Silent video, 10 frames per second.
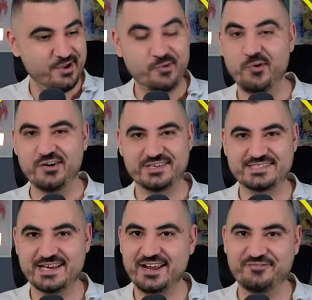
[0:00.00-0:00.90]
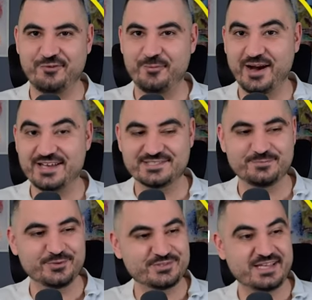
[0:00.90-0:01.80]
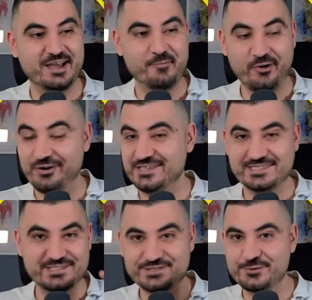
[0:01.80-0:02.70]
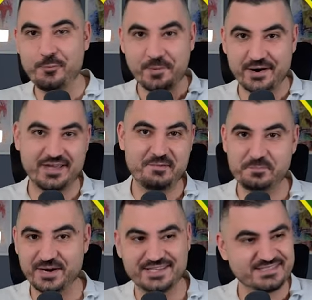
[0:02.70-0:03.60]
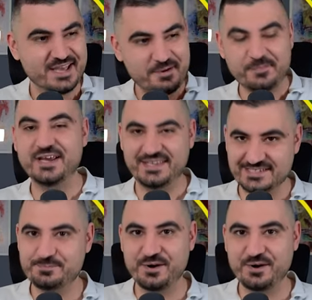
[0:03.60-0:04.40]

What a strike from Rasmus. I'm honestly super impressed by his